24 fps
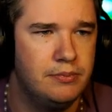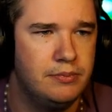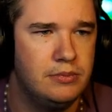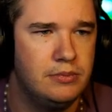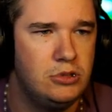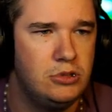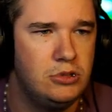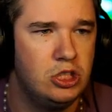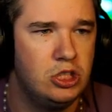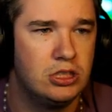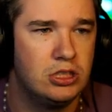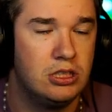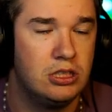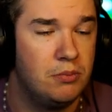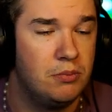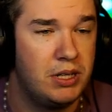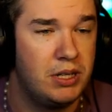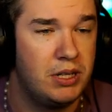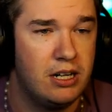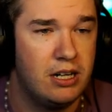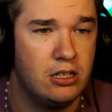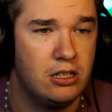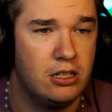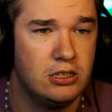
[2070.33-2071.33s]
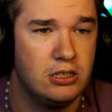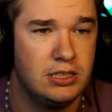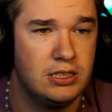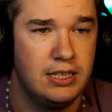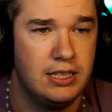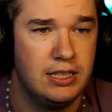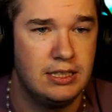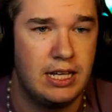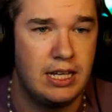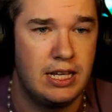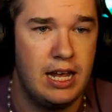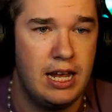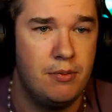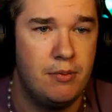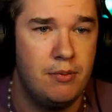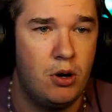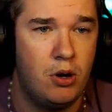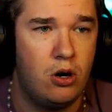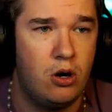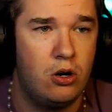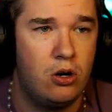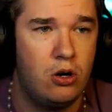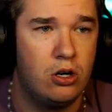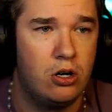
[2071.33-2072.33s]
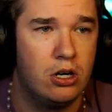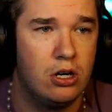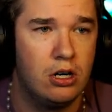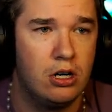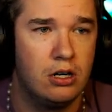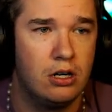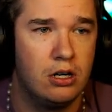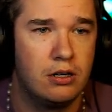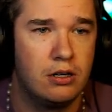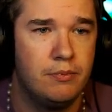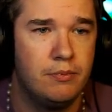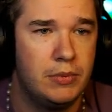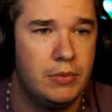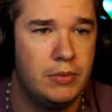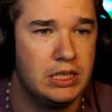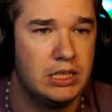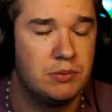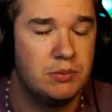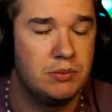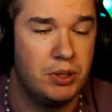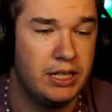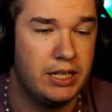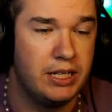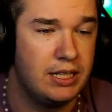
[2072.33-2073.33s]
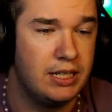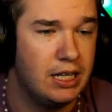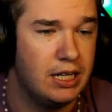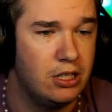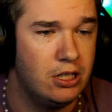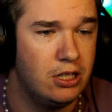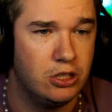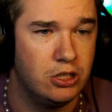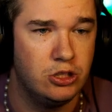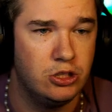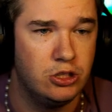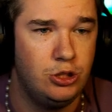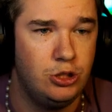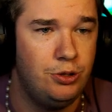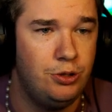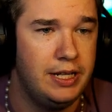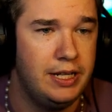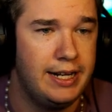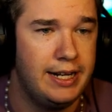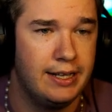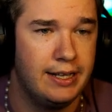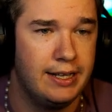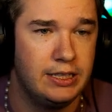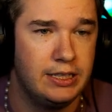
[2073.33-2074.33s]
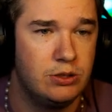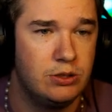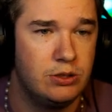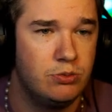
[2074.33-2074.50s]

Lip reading: Just some characters in this game are must-play characters. You need at least,